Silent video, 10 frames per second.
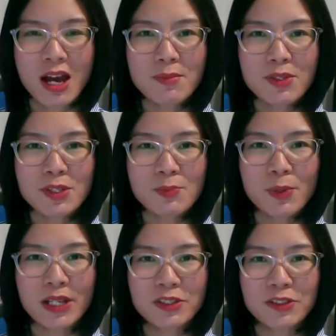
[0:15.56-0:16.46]
I'm a nurse
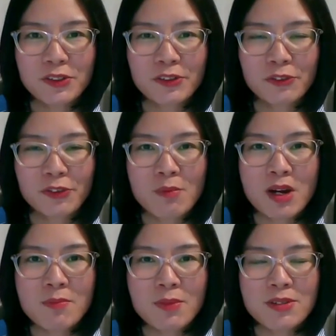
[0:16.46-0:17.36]
practitioner from
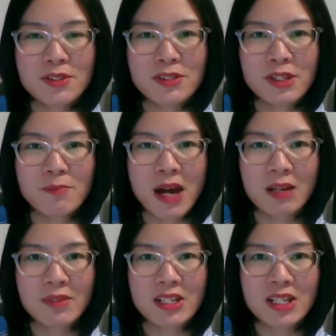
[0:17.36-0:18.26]
an emergency
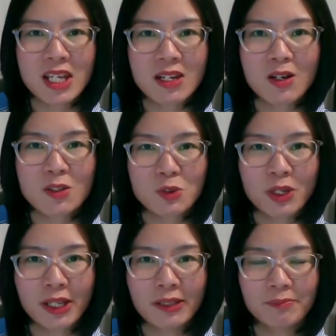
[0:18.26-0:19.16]
department in
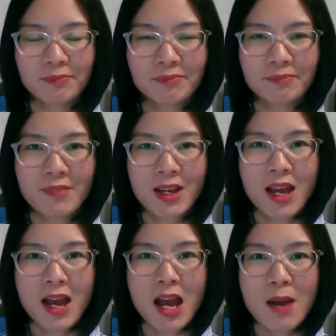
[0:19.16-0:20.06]
Australia.
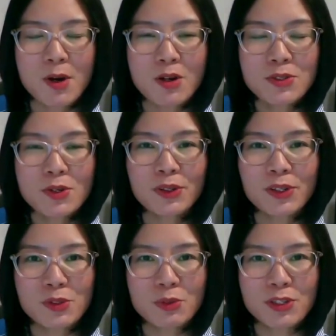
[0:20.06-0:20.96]
I'm also a
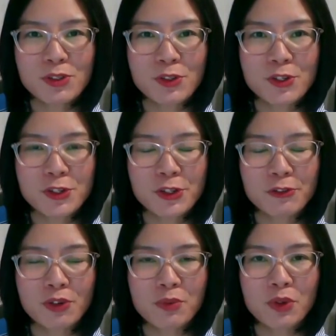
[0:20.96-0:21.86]
nurse researcher
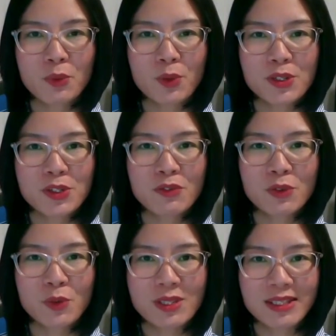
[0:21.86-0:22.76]
from University of
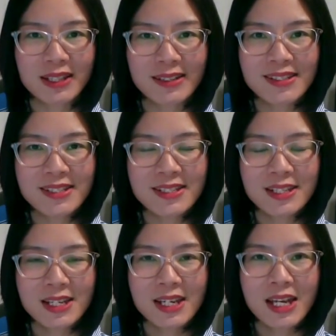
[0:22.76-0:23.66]
Queensland
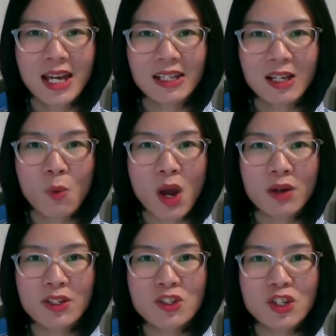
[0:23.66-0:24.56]
and a
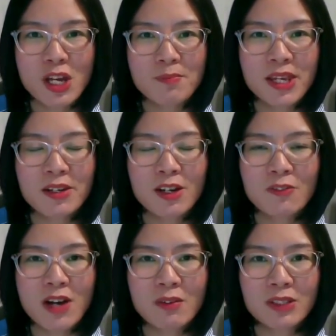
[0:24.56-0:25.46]
wellness champion
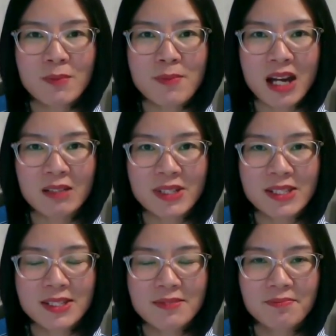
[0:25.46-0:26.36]
of our
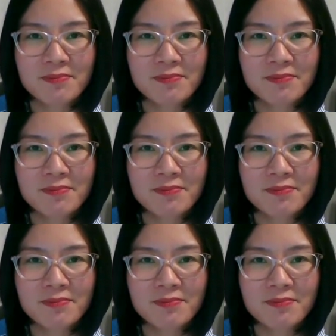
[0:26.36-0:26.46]
department.